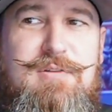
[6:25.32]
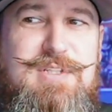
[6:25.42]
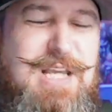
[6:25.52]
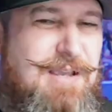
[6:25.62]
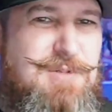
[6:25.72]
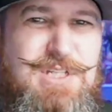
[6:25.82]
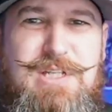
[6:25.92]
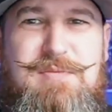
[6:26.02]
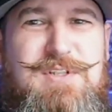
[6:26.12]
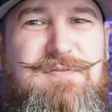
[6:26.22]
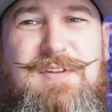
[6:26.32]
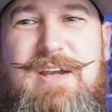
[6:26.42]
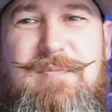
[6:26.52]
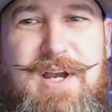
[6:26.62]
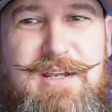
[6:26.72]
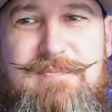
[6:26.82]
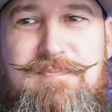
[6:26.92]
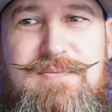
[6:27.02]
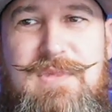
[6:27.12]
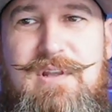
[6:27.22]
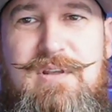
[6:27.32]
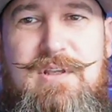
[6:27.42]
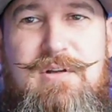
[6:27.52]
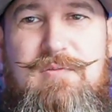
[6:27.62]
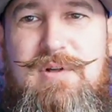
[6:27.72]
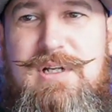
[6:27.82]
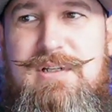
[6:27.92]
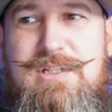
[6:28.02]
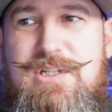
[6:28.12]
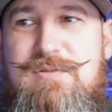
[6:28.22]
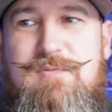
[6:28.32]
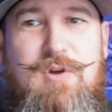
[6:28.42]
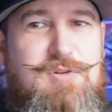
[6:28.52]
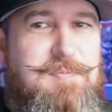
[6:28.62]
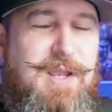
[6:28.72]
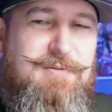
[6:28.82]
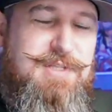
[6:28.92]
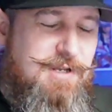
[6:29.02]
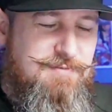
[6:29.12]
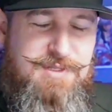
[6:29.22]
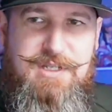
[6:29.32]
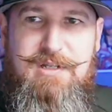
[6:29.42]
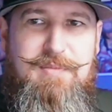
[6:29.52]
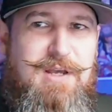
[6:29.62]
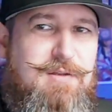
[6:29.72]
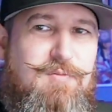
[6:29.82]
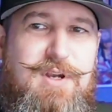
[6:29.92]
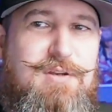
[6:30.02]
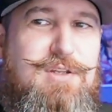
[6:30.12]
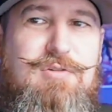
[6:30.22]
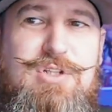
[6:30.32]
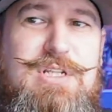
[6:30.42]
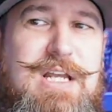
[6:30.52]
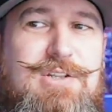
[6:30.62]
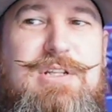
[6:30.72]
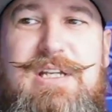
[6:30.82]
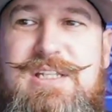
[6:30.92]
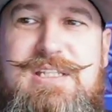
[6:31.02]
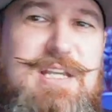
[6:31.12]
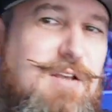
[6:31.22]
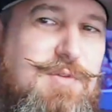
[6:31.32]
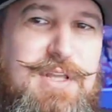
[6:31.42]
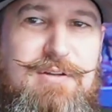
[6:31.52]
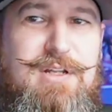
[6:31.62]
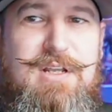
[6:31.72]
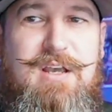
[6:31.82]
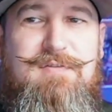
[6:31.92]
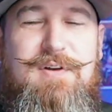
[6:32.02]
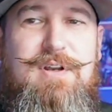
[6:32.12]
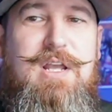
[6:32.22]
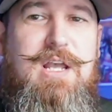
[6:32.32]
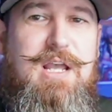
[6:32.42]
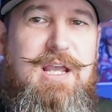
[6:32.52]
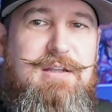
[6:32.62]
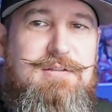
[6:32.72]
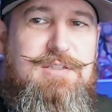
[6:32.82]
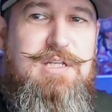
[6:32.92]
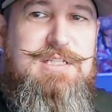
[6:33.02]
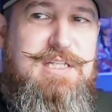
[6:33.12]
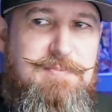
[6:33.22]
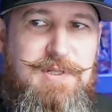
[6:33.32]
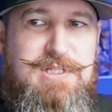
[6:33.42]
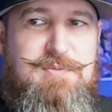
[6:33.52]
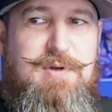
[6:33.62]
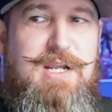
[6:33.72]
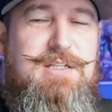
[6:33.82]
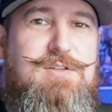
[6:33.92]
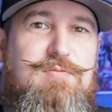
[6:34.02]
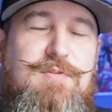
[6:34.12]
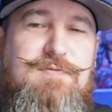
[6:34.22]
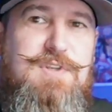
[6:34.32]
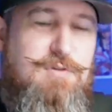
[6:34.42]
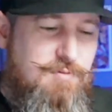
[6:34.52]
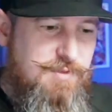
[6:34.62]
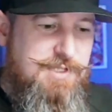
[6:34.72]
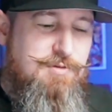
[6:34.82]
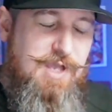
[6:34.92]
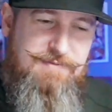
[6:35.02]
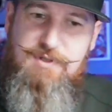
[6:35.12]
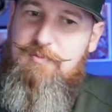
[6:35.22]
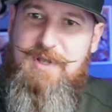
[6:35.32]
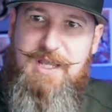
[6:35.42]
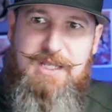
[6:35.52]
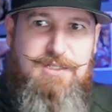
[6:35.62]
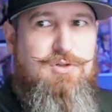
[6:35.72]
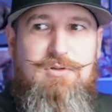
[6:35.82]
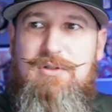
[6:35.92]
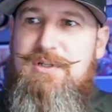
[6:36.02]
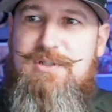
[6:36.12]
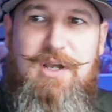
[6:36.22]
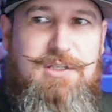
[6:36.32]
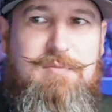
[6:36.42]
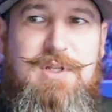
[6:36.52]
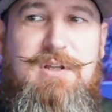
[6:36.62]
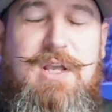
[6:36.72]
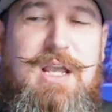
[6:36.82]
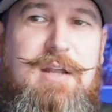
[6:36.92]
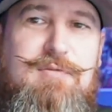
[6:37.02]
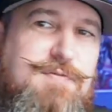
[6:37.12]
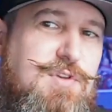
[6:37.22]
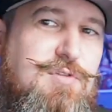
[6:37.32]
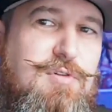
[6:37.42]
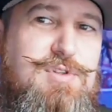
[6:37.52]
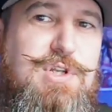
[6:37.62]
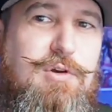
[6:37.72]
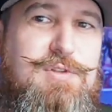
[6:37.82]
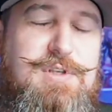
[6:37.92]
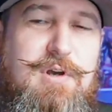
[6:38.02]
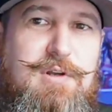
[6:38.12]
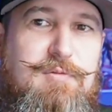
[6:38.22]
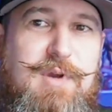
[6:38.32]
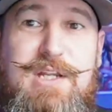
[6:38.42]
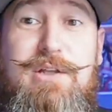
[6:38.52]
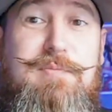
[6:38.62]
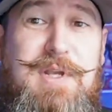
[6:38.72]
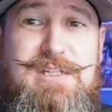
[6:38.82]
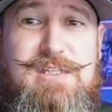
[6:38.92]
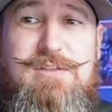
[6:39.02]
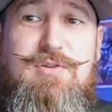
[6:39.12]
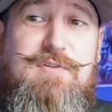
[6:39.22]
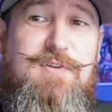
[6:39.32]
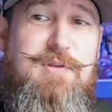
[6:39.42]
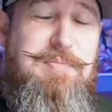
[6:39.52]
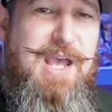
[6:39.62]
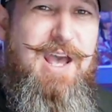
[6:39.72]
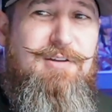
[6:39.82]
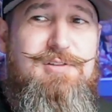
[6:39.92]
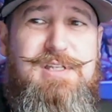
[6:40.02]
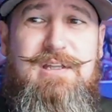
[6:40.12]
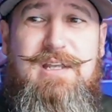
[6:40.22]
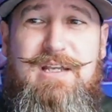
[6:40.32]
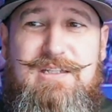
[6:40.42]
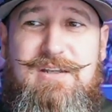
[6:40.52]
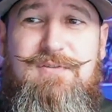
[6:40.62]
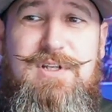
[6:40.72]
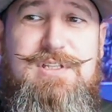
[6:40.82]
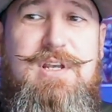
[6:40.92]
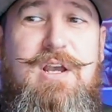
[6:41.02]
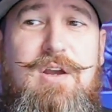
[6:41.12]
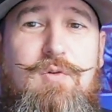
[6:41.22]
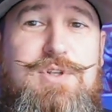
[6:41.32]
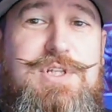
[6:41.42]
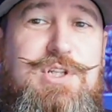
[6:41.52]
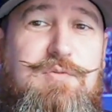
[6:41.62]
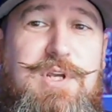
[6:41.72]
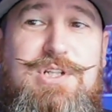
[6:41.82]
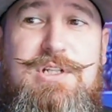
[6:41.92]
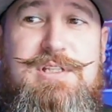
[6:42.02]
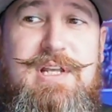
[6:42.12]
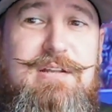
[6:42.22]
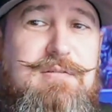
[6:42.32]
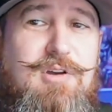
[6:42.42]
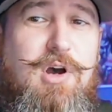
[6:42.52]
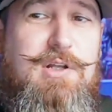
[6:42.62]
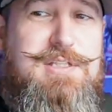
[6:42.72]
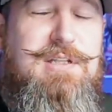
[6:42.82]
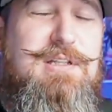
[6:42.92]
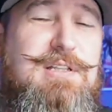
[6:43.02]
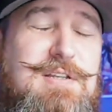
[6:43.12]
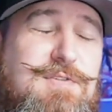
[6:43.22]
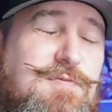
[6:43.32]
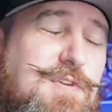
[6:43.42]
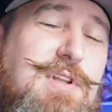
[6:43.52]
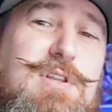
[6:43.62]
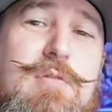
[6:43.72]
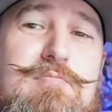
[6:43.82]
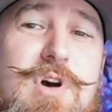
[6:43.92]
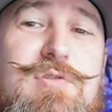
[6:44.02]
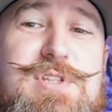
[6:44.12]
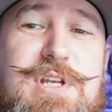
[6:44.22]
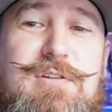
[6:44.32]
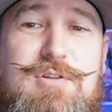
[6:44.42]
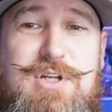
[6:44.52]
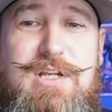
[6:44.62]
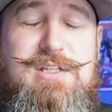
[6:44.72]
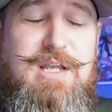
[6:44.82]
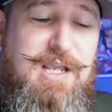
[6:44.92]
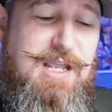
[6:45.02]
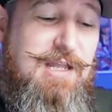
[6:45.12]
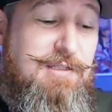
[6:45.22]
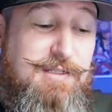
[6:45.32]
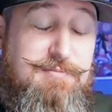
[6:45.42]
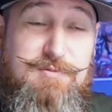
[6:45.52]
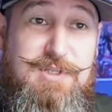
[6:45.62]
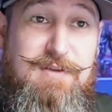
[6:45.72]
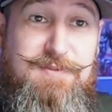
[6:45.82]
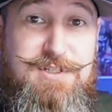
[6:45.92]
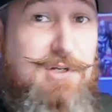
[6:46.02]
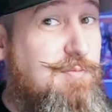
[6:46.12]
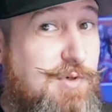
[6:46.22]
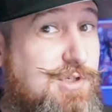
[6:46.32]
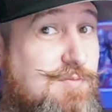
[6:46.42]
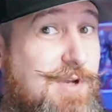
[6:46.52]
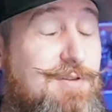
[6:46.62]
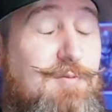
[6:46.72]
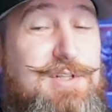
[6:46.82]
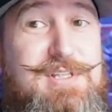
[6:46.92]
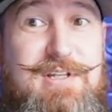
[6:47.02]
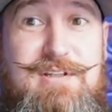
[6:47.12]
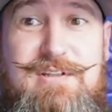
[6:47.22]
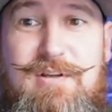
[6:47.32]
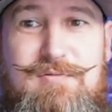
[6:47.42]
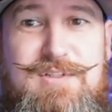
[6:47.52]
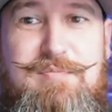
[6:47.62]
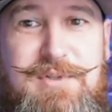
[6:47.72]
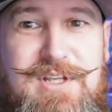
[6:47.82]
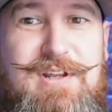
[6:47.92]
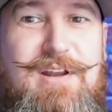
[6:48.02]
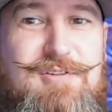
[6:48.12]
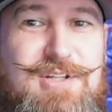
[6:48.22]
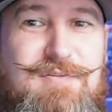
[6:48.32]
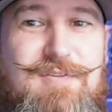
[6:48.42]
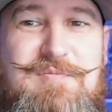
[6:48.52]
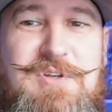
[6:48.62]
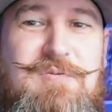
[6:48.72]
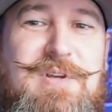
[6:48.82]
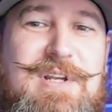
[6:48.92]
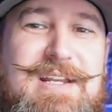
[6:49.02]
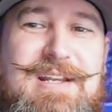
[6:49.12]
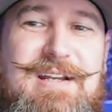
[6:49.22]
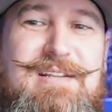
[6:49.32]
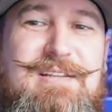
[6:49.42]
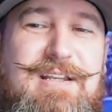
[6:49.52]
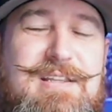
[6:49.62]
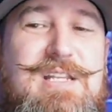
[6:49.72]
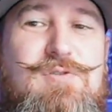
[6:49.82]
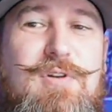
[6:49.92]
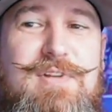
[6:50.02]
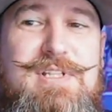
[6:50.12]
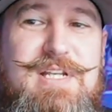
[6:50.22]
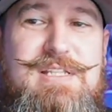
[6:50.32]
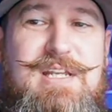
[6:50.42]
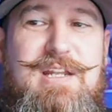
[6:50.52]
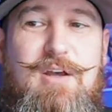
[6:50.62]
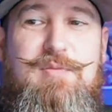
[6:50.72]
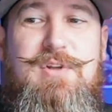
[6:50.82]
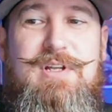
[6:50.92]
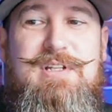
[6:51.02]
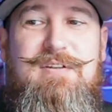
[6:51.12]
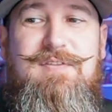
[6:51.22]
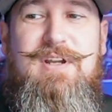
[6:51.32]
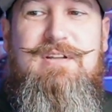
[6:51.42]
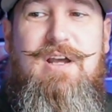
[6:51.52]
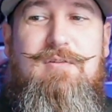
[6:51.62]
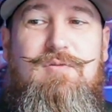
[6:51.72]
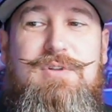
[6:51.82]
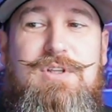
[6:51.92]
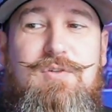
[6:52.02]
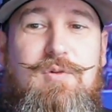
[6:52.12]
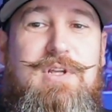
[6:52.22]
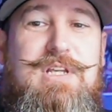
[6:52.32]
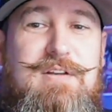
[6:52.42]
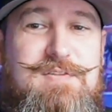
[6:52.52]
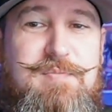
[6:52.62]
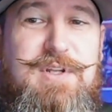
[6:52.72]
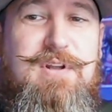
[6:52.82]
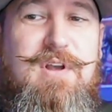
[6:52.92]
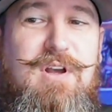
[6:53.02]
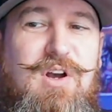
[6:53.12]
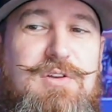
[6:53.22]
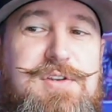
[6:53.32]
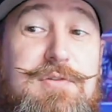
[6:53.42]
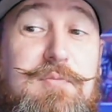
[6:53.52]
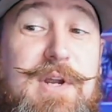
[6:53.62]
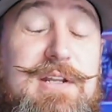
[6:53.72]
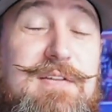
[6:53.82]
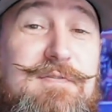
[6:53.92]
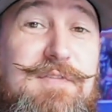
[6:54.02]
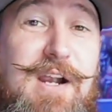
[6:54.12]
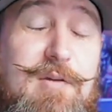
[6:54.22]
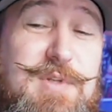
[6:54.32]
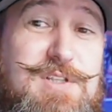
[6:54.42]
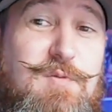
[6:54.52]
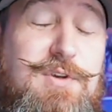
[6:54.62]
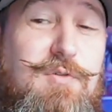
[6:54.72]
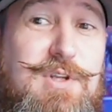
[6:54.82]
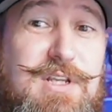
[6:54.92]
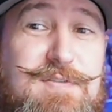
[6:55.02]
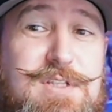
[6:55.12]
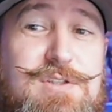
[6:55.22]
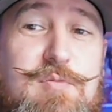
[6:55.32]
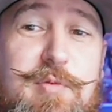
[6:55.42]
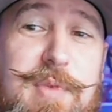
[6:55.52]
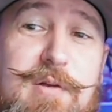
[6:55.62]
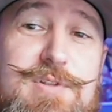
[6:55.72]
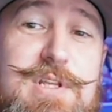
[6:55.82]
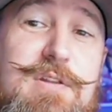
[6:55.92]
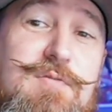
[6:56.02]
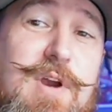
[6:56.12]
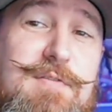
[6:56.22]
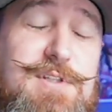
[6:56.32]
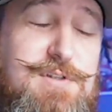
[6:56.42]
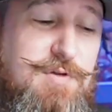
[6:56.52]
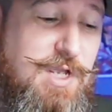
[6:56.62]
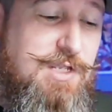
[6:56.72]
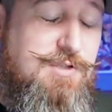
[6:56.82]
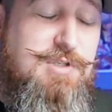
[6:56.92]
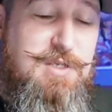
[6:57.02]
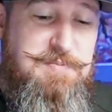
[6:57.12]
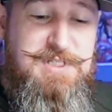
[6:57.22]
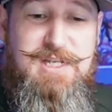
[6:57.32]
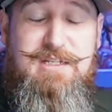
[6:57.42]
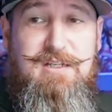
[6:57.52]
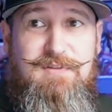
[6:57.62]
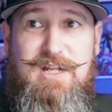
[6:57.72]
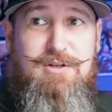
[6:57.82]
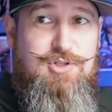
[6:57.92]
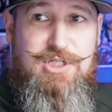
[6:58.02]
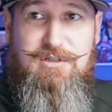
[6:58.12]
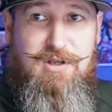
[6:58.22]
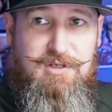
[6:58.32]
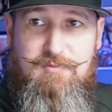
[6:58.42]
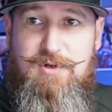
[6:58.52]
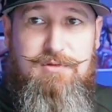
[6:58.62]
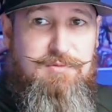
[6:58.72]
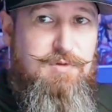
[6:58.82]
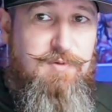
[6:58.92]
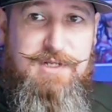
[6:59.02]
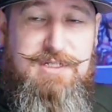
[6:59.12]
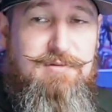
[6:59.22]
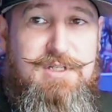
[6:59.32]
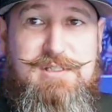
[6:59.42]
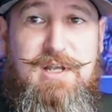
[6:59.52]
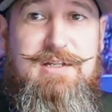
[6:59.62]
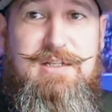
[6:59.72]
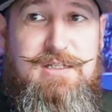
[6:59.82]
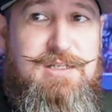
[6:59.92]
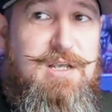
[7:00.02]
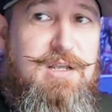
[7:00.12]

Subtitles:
time just seems to fly by. It just goes by without even thinking about it, where you just naturally excel without any effort. And to deepen this practice, review, like, you have to go back and journal and document and review those notes on a regular basis. Look for the patterns in the activities or situations that constantly leave you feeling the most energized, and definitely start to push away the ones that, deplete energy from you. These sort of insights can help you to identify not only your gifts, but also the right environments where your gifts and superpowers can thrive. And so you keep this idea of an energy log where you write down these ideas,